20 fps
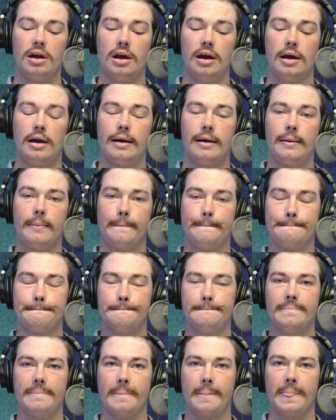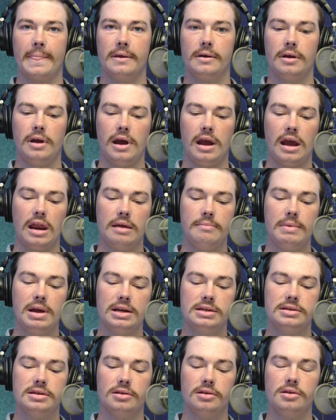and it
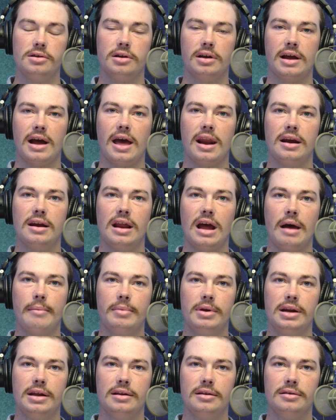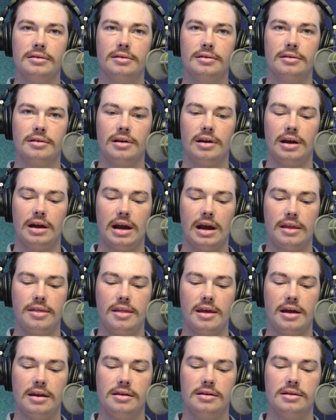makes you look kind of dominant,
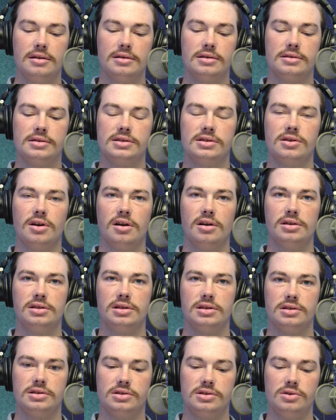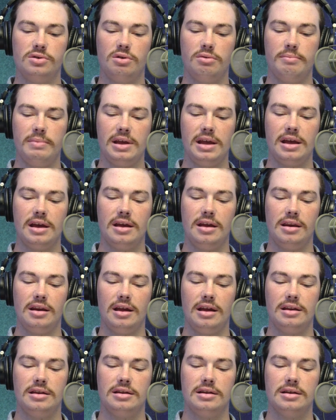and then you start to zoom in
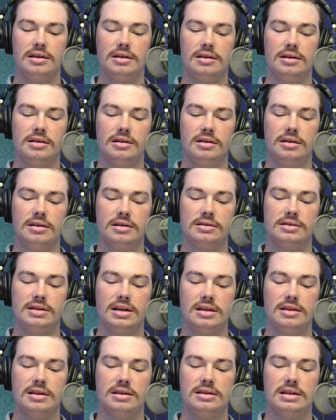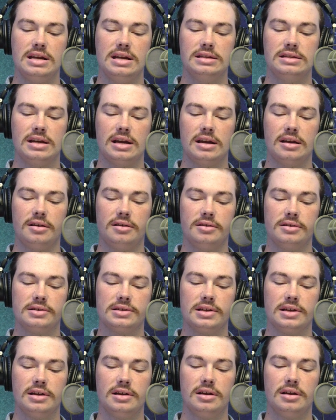and you see the
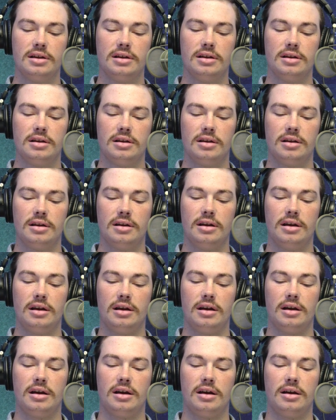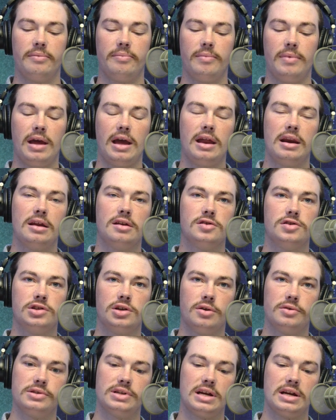details, and it
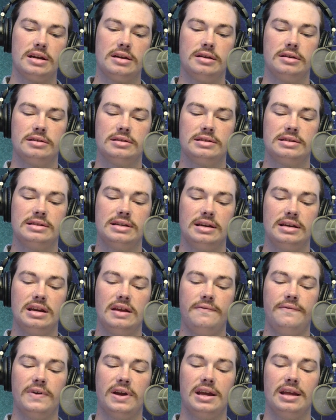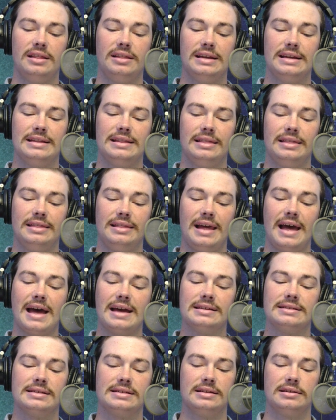shows a significantly
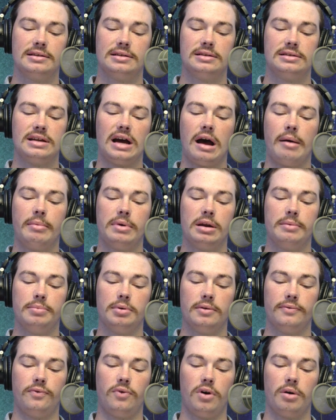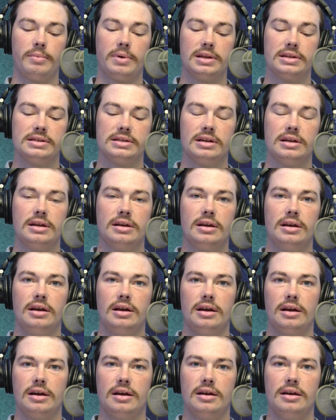less dominant performance,
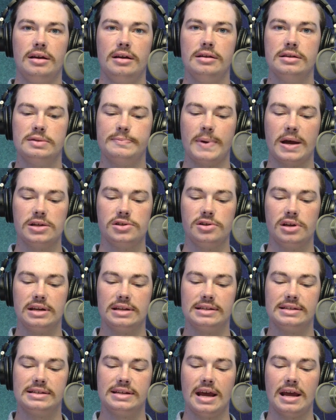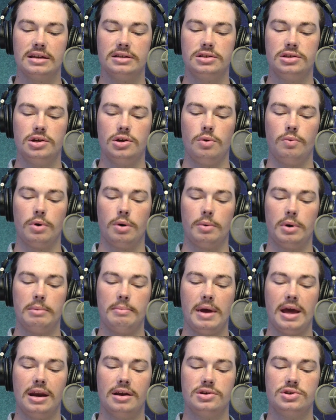especially in set 2, where we
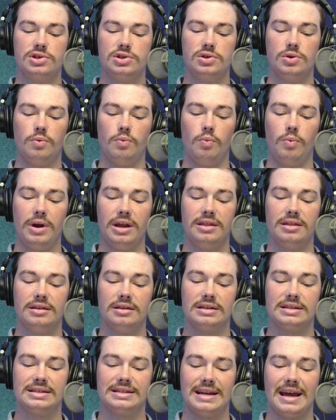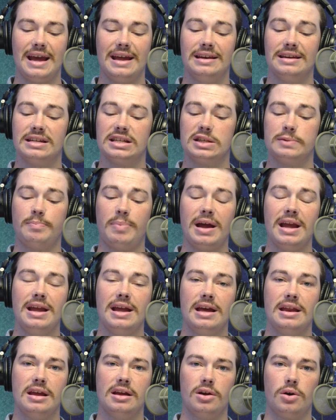managed to win the set
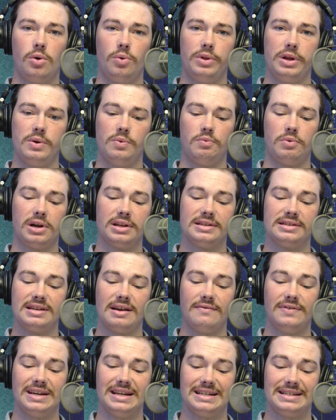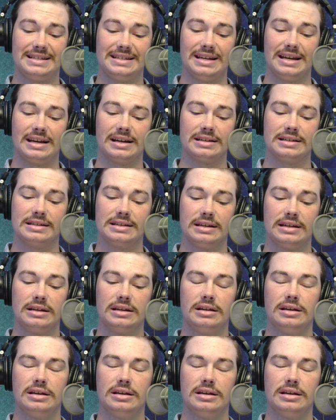despite hitting only 176.